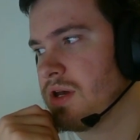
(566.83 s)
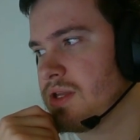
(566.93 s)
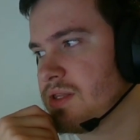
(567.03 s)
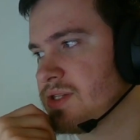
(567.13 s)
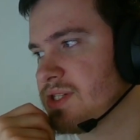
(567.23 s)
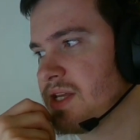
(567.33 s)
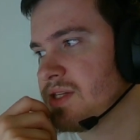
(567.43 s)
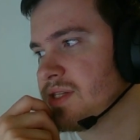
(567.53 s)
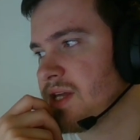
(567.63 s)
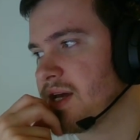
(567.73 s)
in the
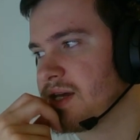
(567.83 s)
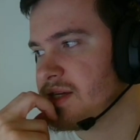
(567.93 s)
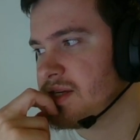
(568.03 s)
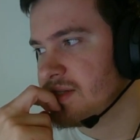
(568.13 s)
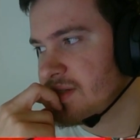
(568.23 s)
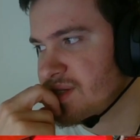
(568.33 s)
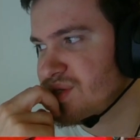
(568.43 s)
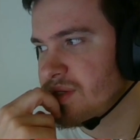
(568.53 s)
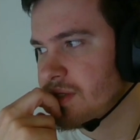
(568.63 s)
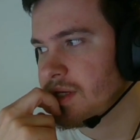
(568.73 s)
sense that it is
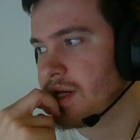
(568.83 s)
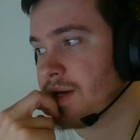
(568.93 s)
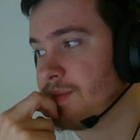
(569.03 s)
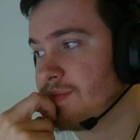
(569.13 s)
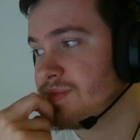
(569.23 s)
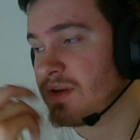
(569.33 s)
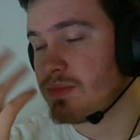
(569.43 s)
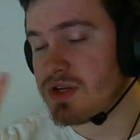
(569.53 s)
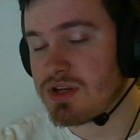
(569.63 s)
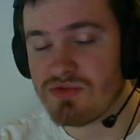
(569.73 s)

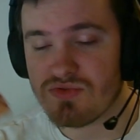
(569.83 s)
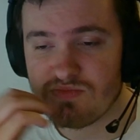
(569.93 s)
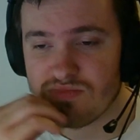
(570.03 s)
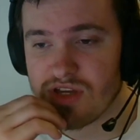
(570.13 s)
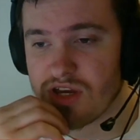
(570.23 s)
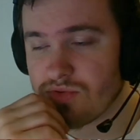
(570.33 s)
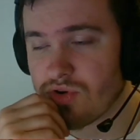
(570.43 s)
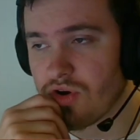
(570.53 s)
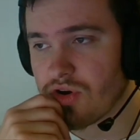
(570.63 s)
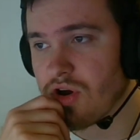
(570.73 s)
somebody who's
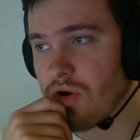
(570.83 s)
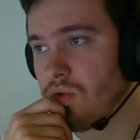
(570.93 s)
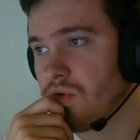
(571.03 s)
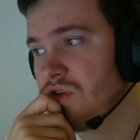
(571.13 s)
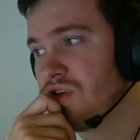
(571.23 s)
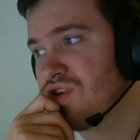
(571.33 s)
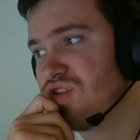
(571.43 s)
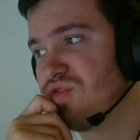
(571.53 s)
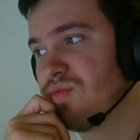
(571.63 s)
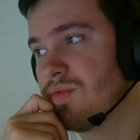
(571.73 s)
got a goal
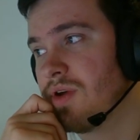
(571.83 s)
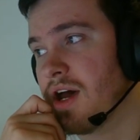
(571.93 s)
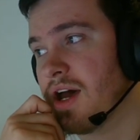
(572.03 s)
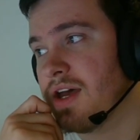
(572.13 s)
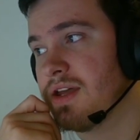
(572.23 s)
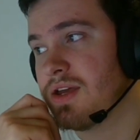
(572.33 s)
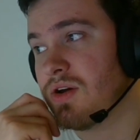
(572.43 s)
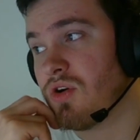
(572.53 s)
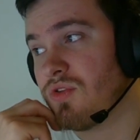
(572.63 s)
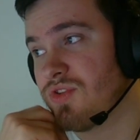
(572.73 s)

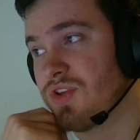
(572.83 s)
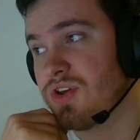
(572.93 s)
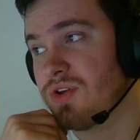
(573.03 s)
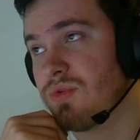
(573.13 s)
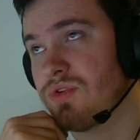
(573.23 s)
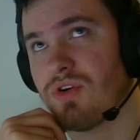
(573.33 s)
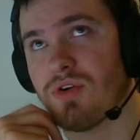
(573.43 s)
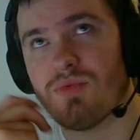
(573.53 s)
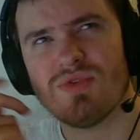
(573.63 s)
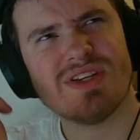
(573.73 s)
on the not
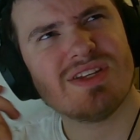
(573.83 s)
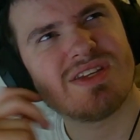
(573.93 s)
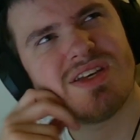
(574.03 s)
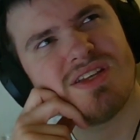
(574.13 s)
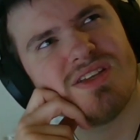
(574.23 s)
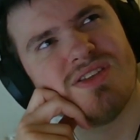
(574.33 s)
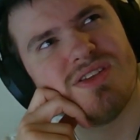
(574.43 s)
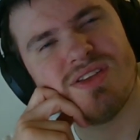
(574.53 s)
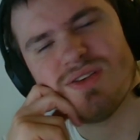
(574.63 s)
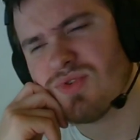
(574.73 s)
was it it
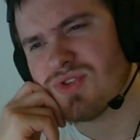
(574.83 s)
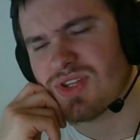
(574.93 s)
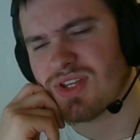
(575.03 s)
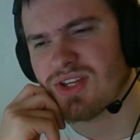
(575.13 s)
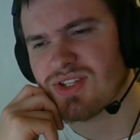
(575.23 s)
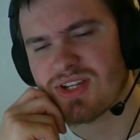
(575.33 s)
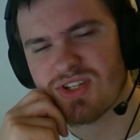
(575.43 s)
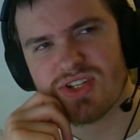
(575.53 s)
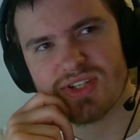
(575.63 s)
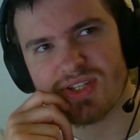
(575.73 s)
wasn't Thursday.
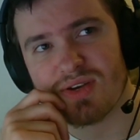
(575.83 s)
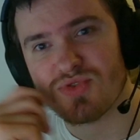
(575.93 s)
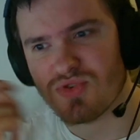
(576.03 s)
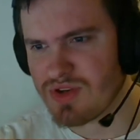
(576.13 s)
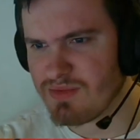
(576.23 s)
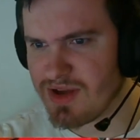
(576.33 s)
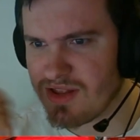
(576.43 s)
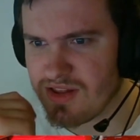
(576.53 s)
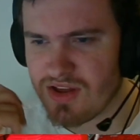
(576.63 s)
Jesus, I'm talking about